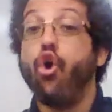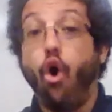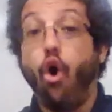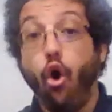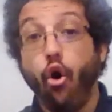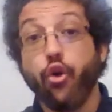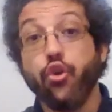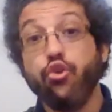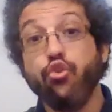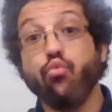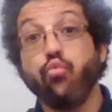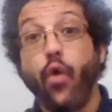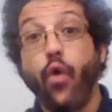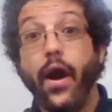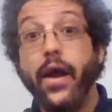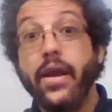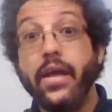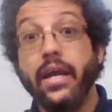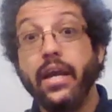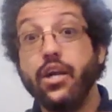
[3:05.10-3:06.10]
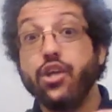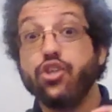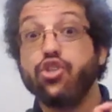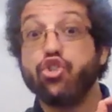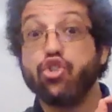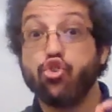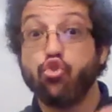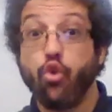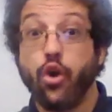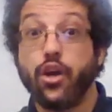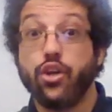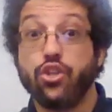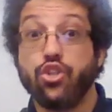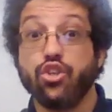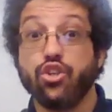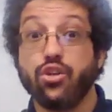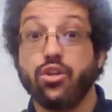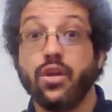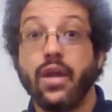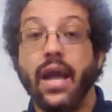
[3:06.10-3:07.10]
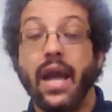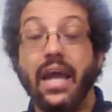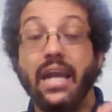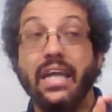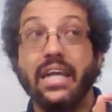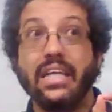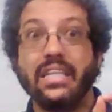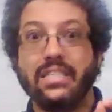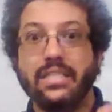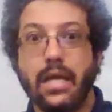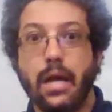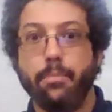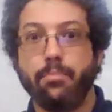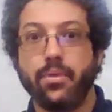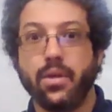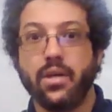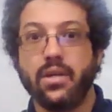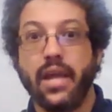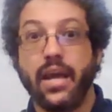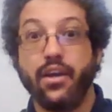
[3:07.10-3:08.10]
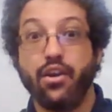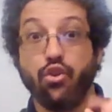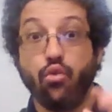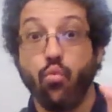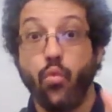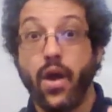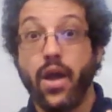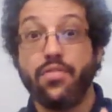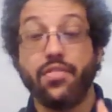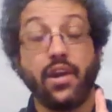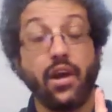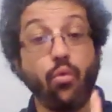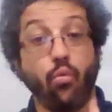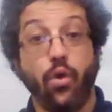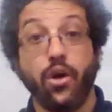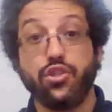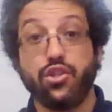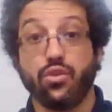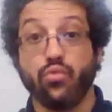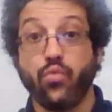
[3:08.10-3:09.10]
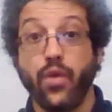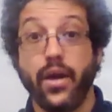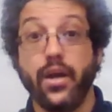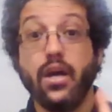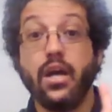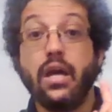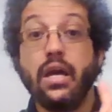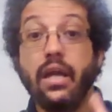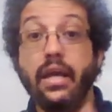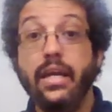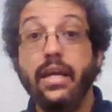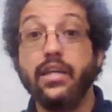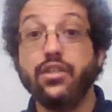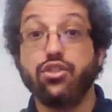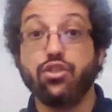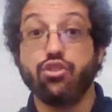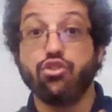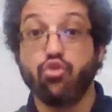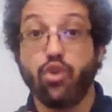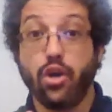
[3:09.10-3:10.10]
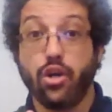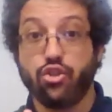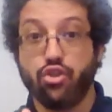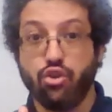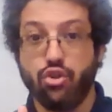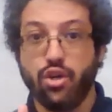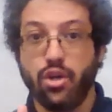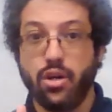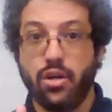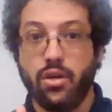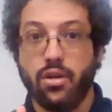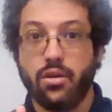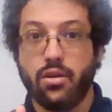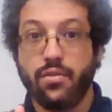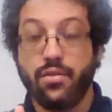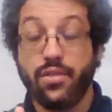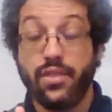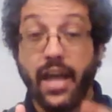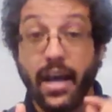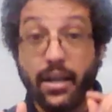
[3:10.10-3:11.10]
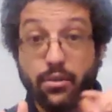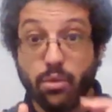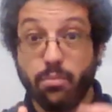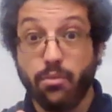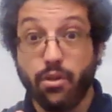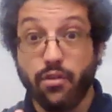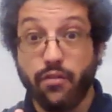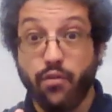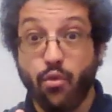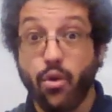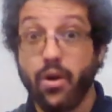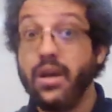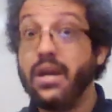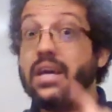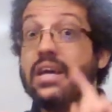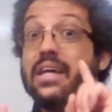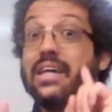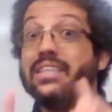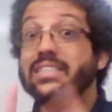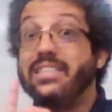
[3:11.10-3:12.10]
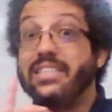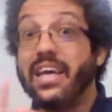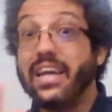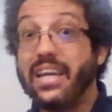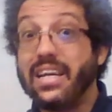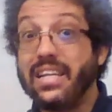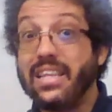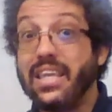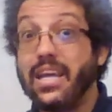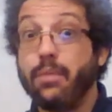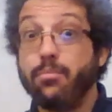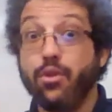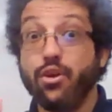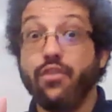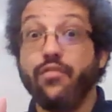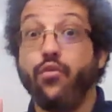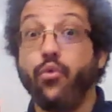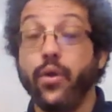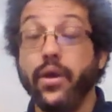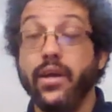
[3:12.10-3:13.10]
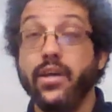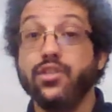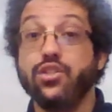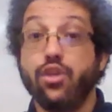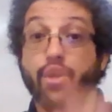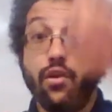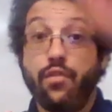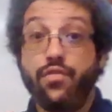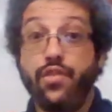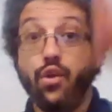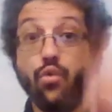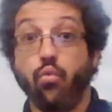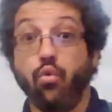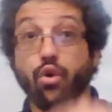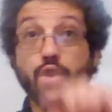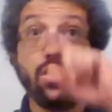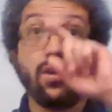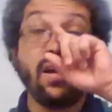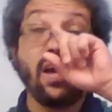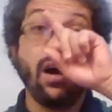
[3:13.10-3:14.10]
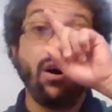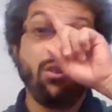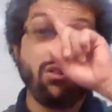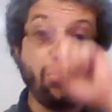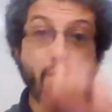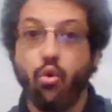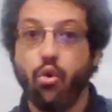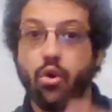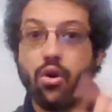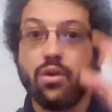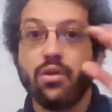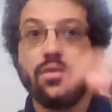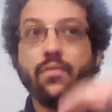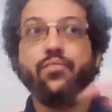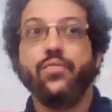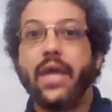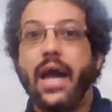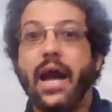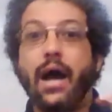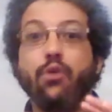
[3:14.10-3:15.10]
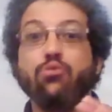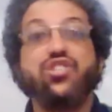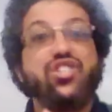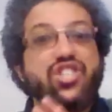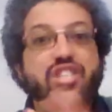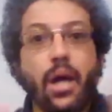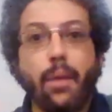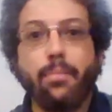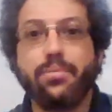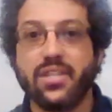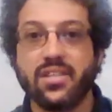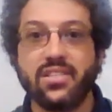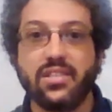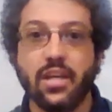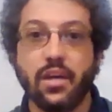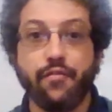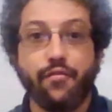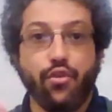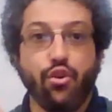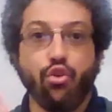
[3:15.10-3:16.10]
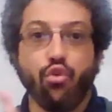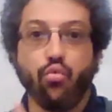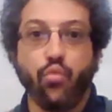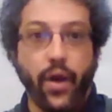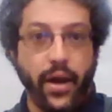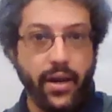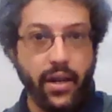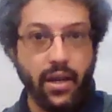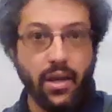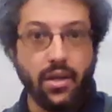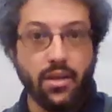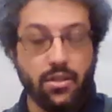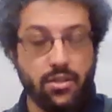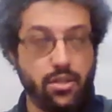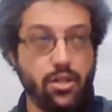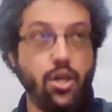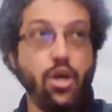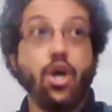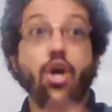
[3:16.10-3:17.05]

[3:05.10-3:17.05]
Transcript: Are you writing in a structure and in a template and in a way that I want you to write? Is the structure good? That's what I'm looking for. Second thing I'm looking for is the word count or how substantive your writing is.